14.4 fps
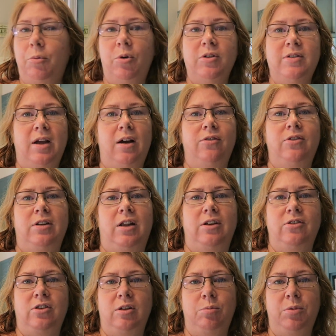I did it after
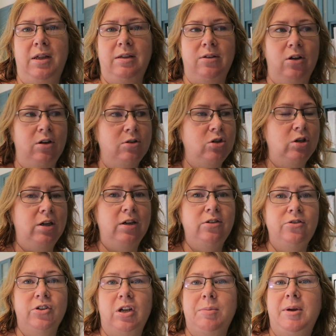lunch. So the plan is I'm going to do
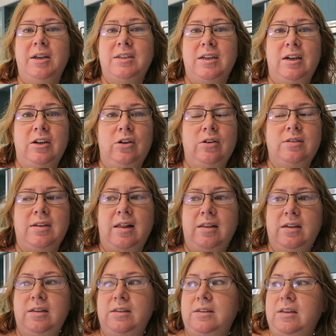lunch. I'm going to make taco
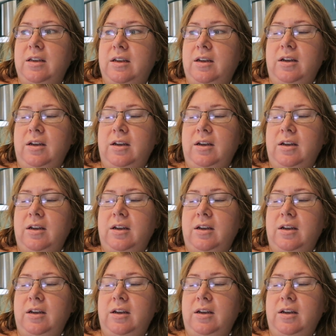salads.